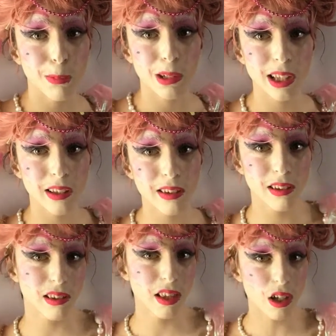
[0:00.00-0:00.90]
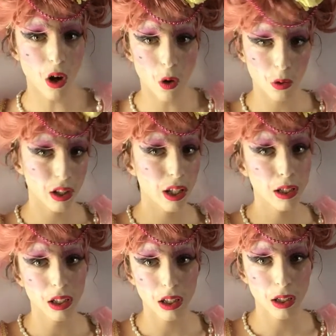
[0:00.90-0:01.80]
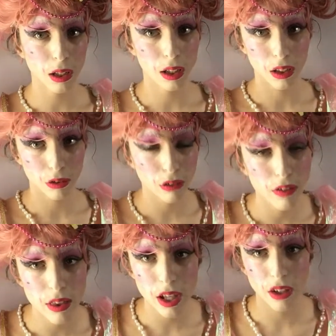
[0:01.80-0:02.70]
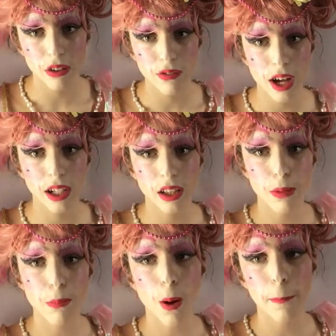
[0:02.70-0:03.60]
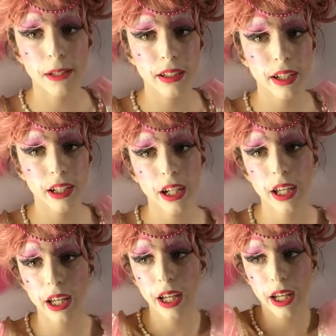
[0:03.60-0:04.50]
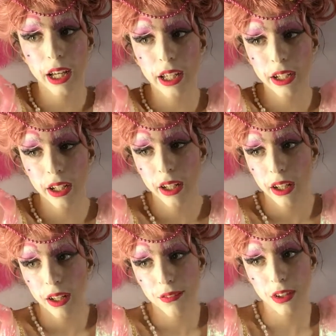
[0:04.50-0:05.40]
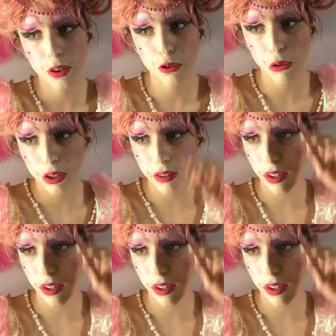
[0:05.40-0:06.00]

but this is the only dress that I could find at the moment, and I had a very short